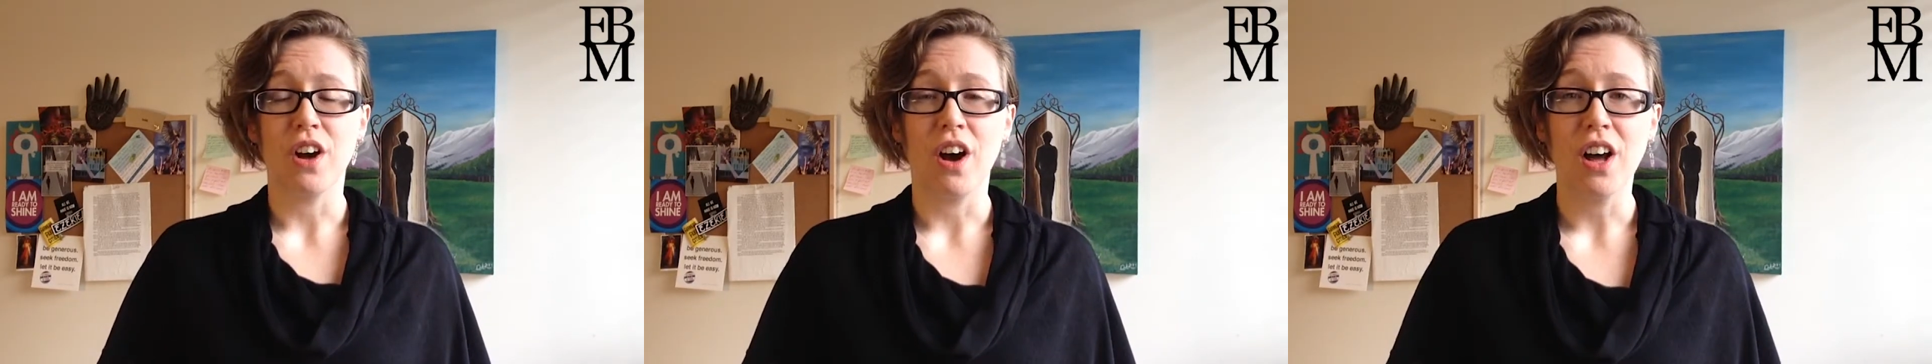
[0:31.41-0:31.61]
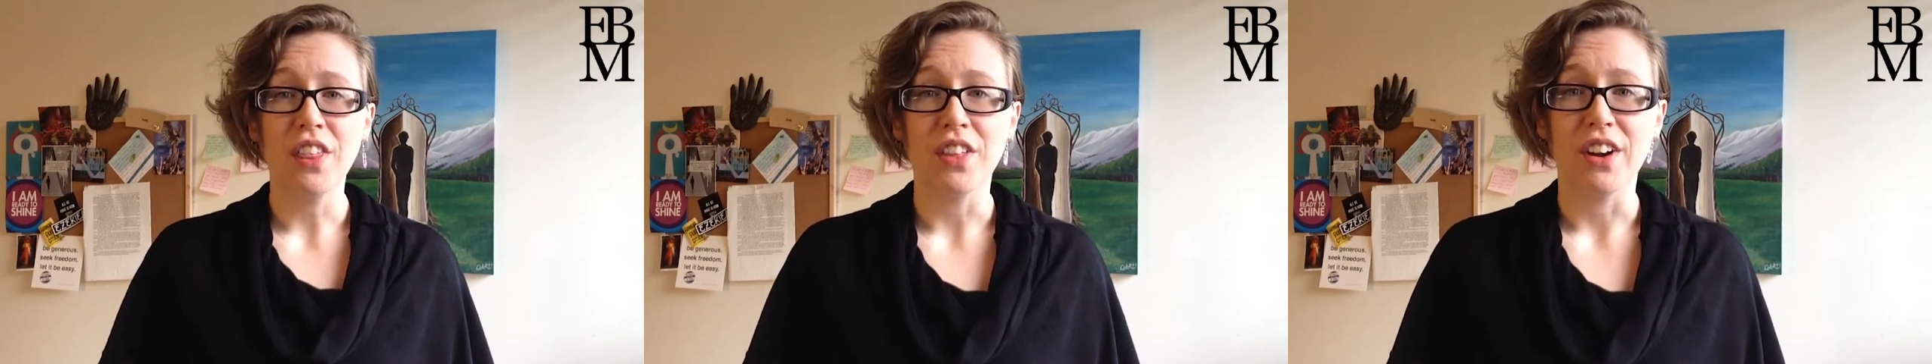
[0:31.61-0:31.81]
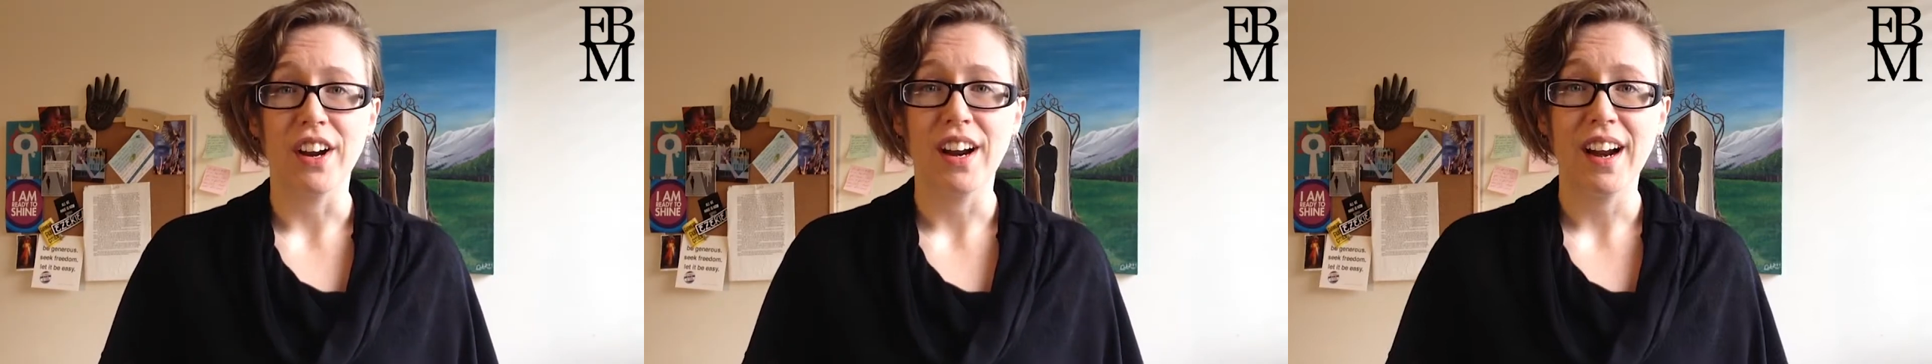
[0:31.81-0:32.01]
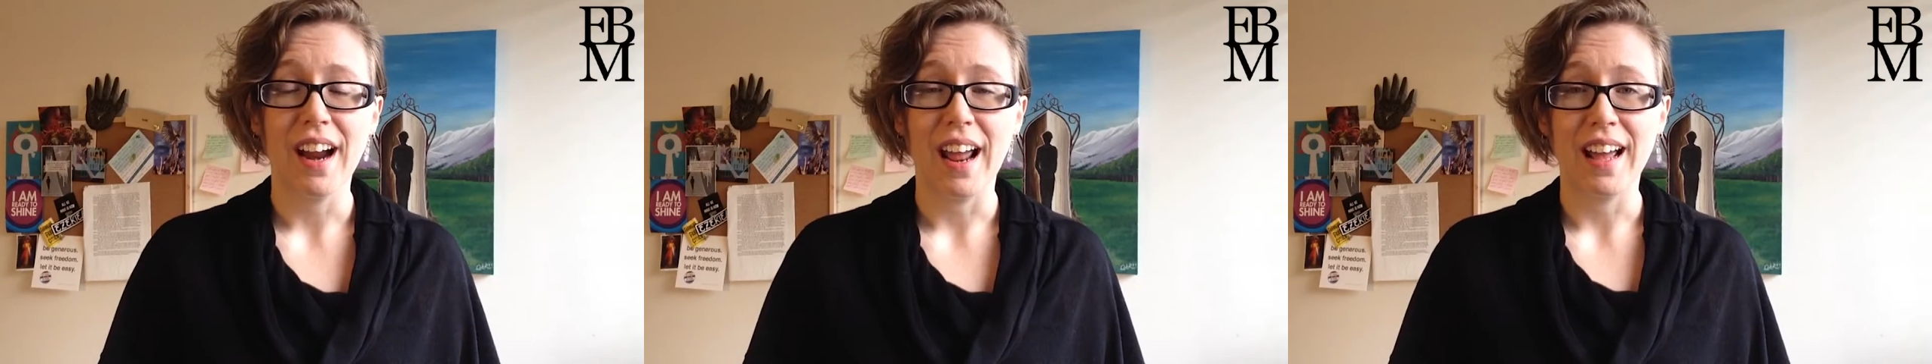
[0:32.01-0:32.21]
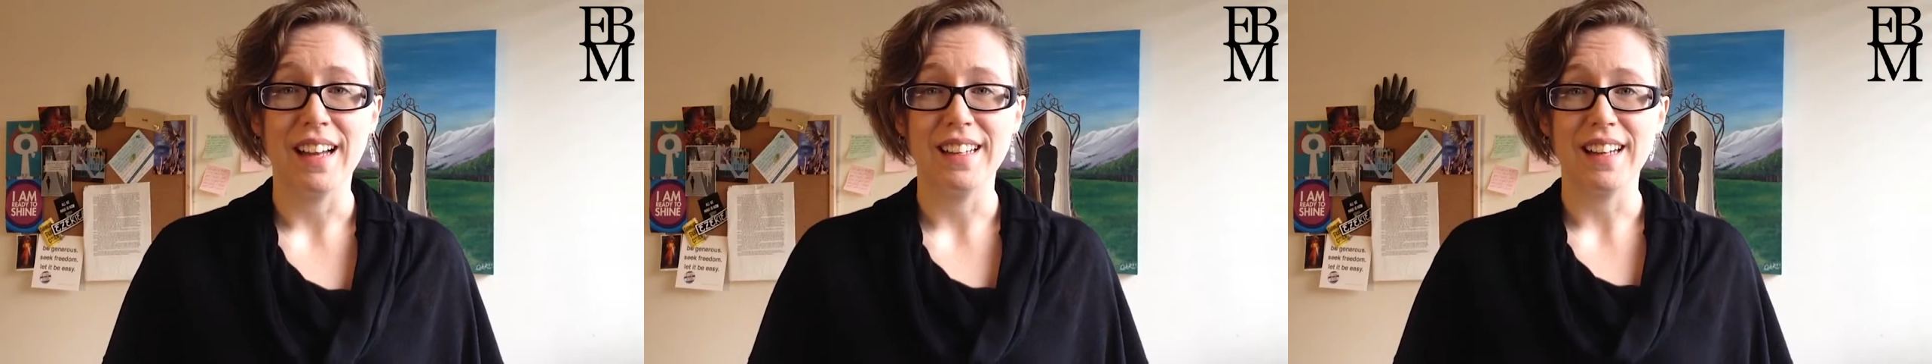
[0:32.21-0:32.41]
author
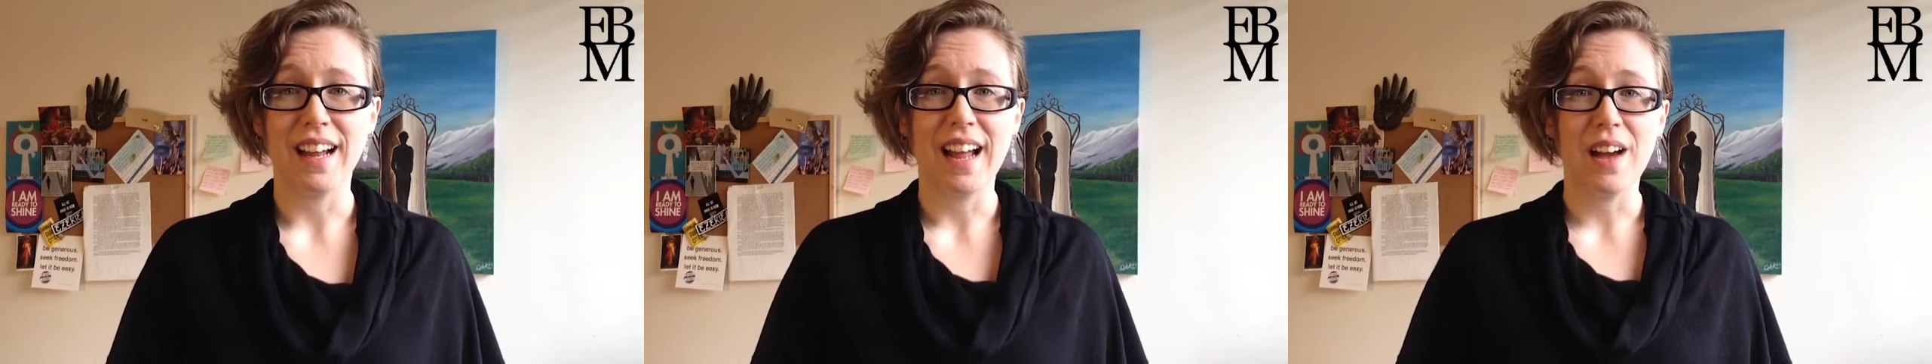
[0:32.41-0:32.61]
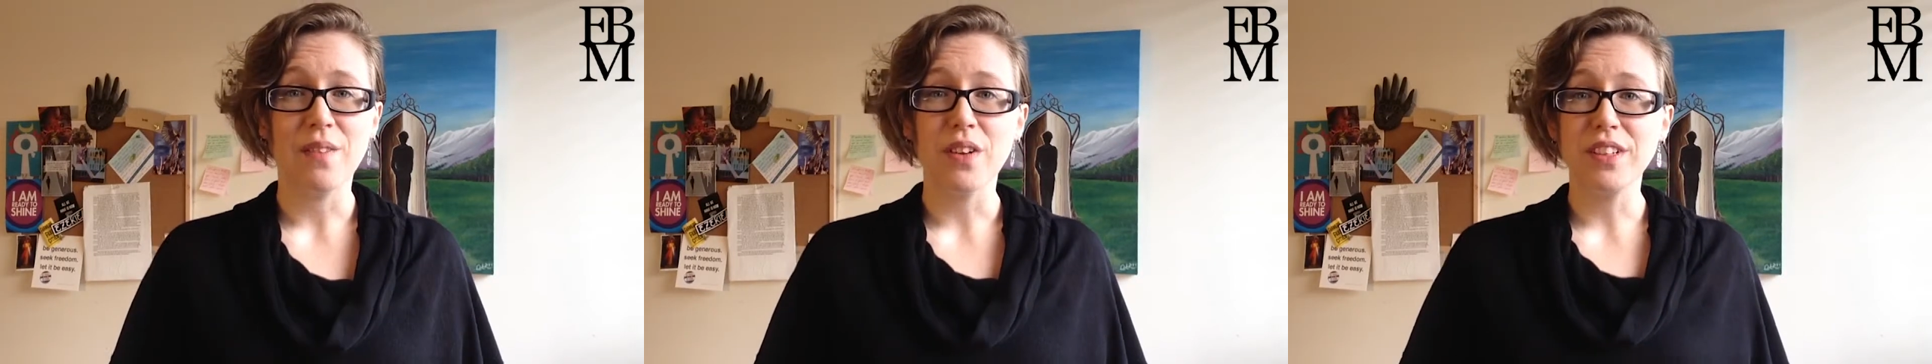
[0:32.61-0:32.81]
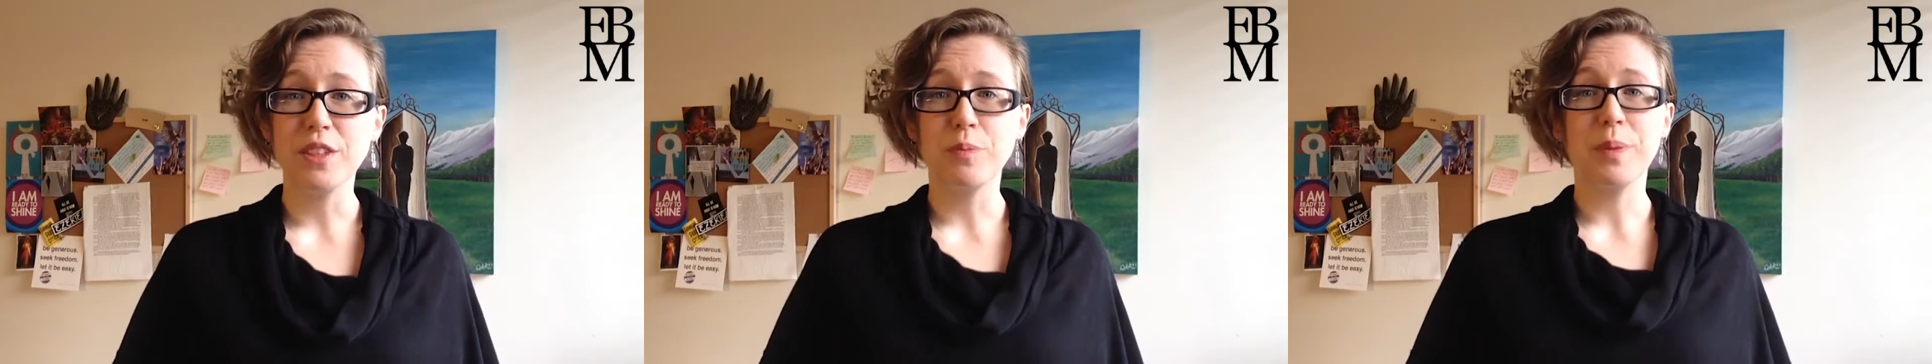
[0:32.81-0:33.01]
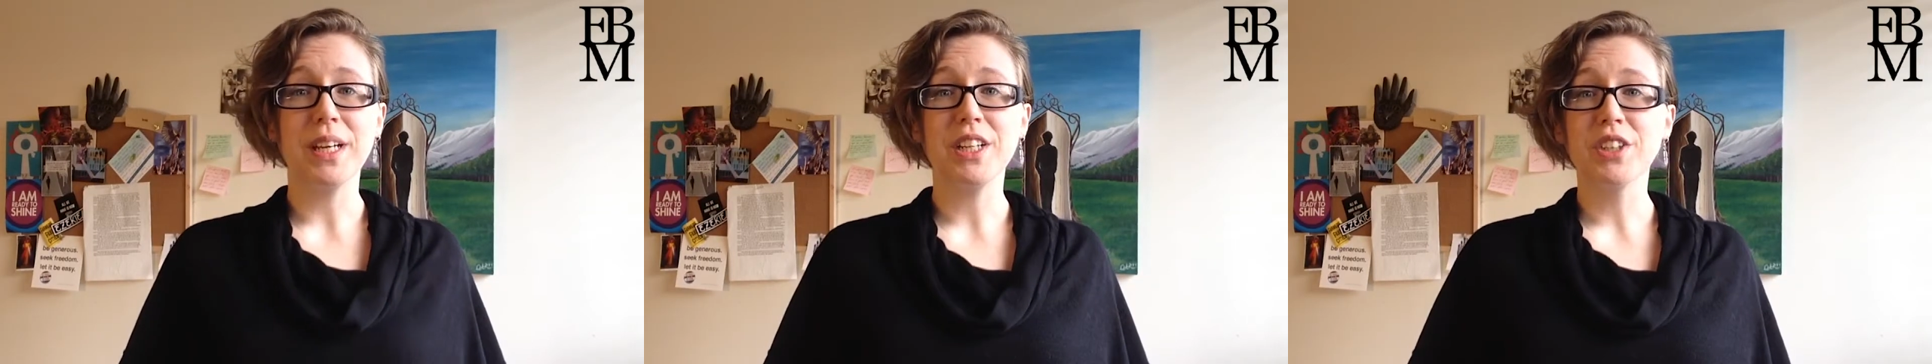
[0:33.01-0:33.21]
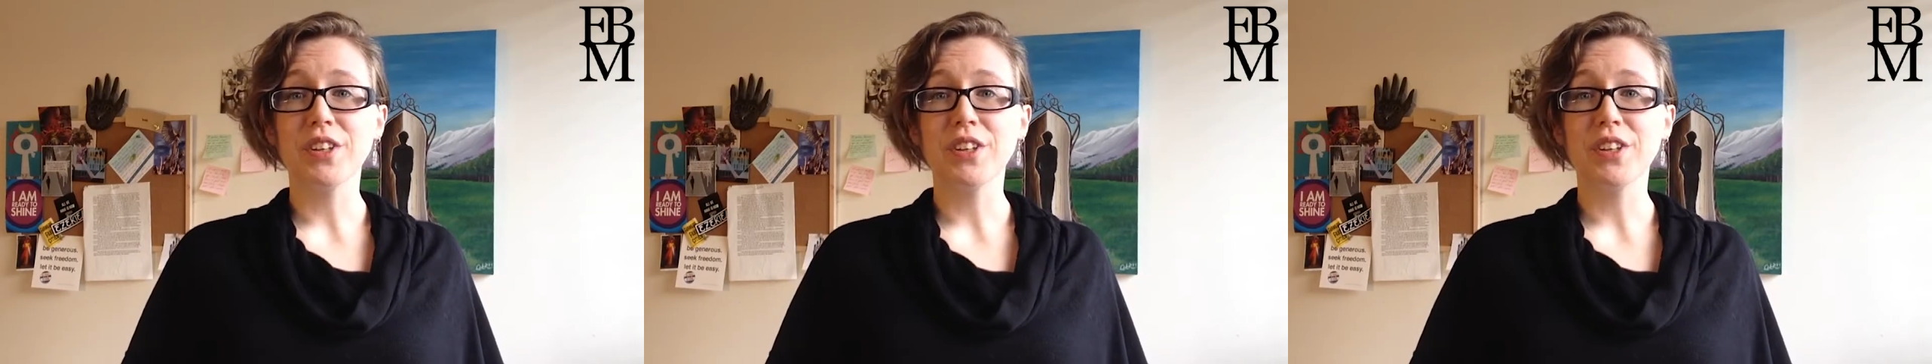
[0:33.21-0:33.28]
and I have all these big,